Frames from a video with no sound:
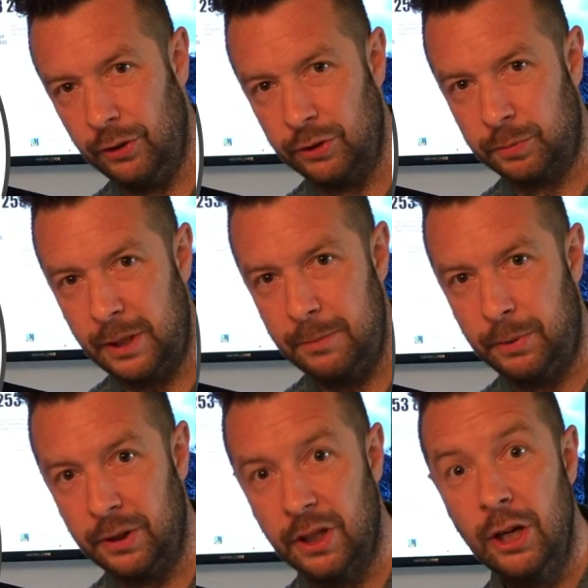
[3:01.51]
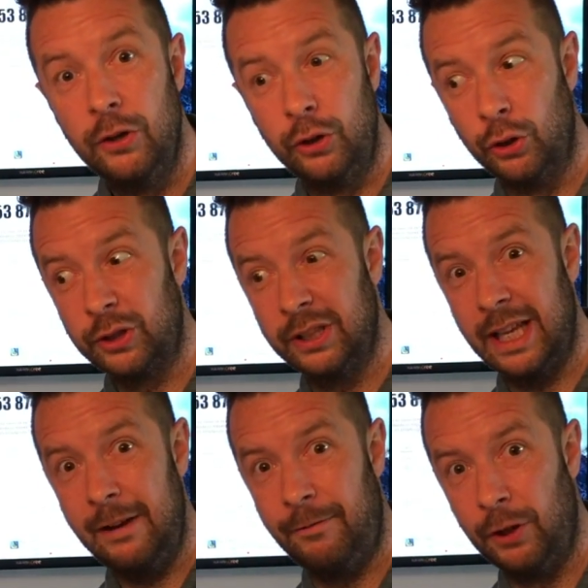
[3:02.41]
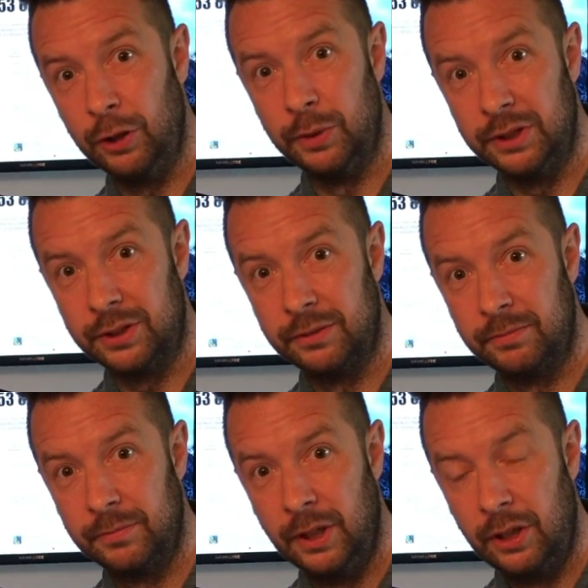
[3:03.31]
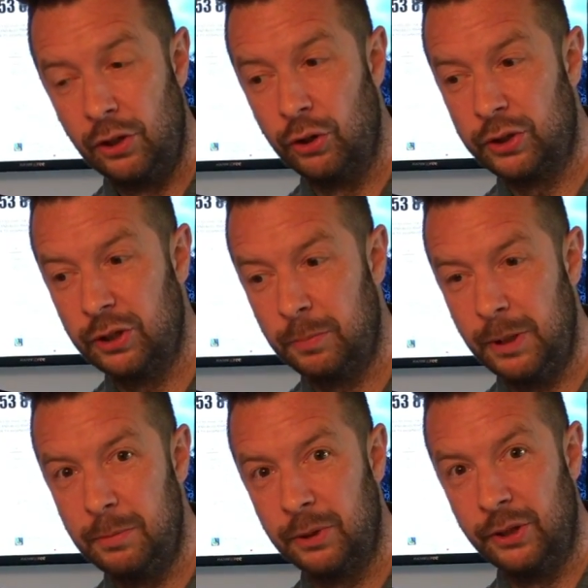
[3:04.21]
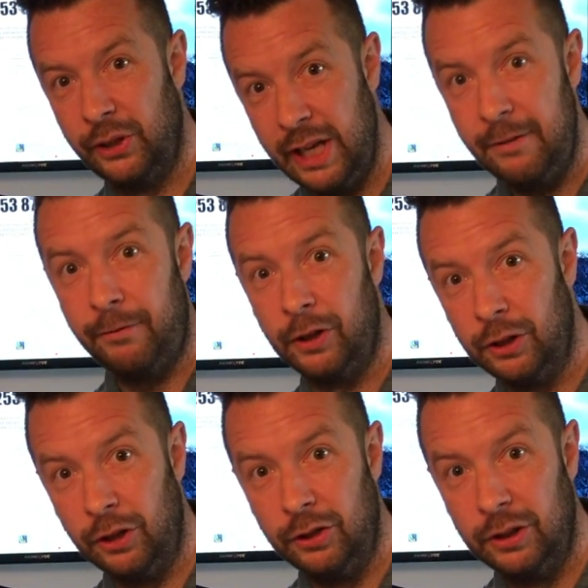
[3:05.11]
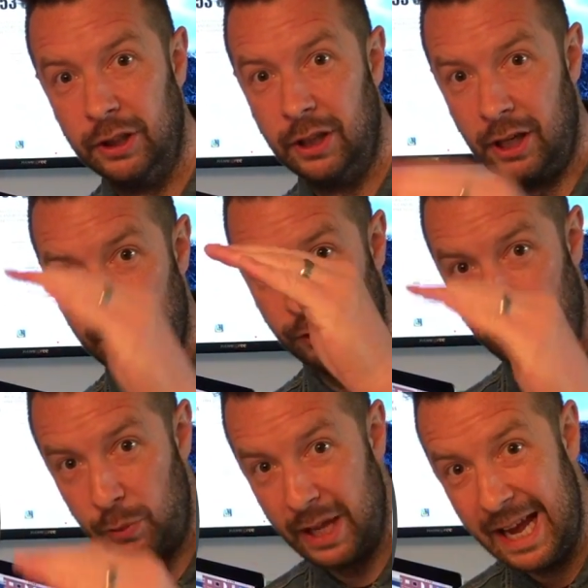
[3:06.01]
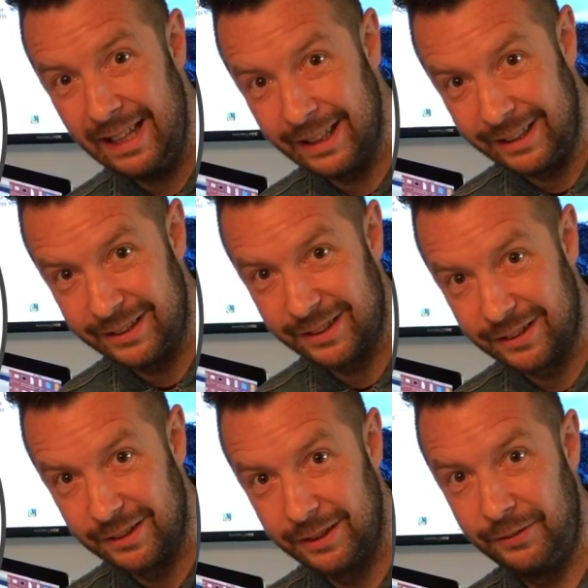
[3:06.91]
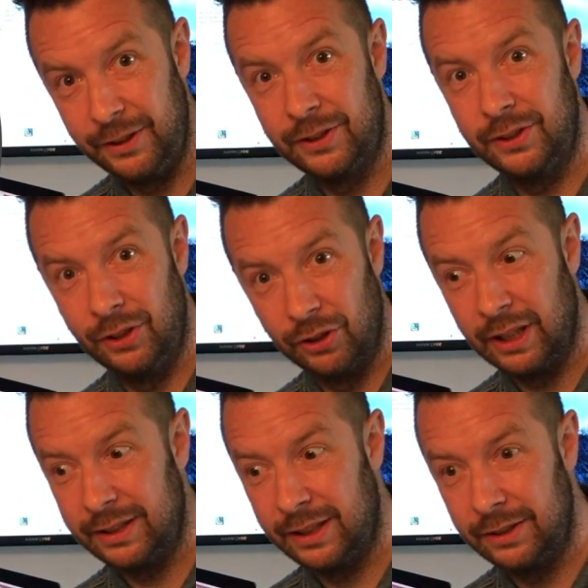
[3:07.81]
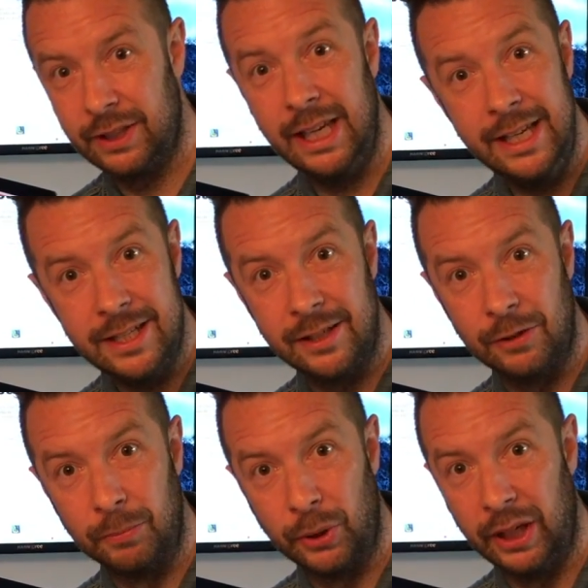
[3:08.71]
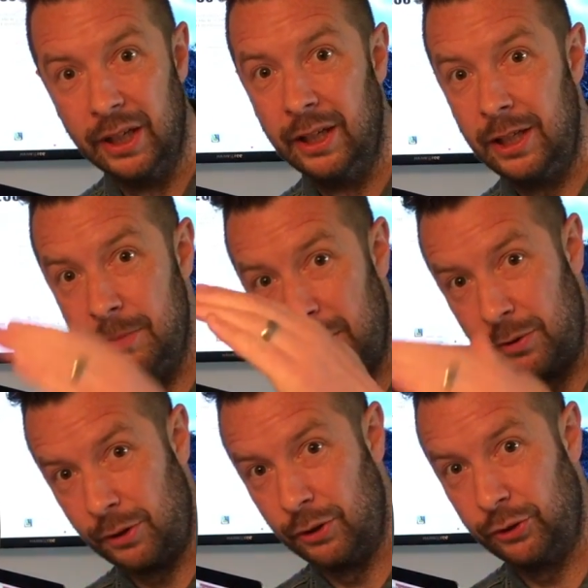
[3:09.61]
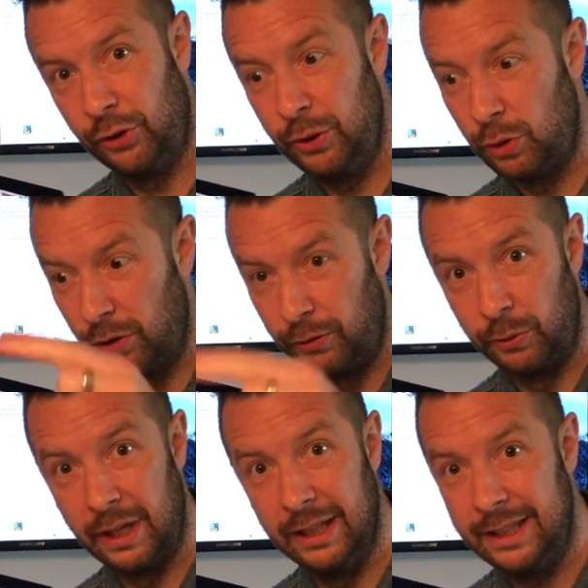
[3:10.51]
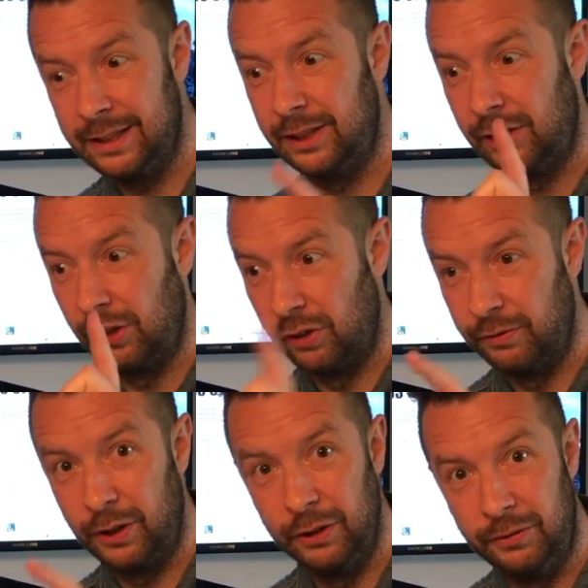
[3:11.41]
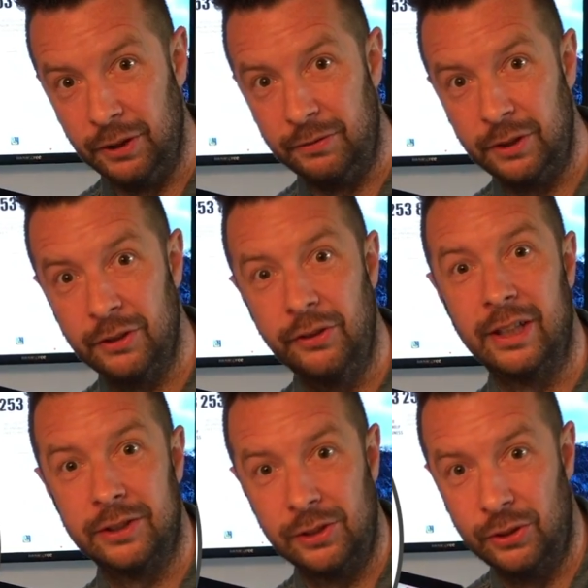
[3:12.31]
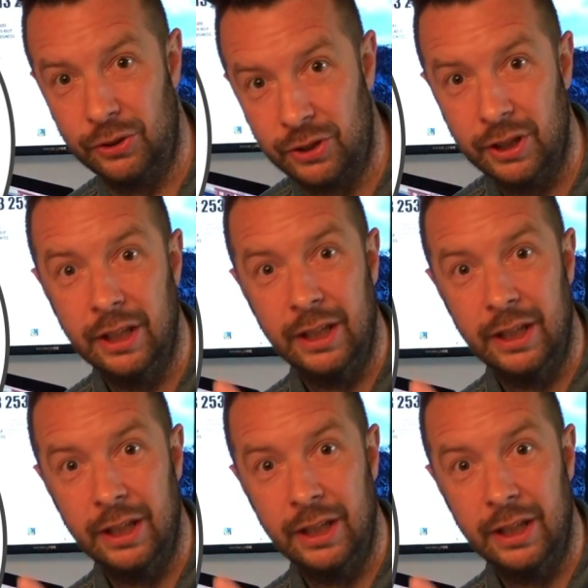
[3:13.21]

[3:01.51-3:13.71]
those people. Go to their followers, go to the people that they follow and go through their list. If it's, let's say it's a heating company, you might want to go through their list and you can go follow. That's a good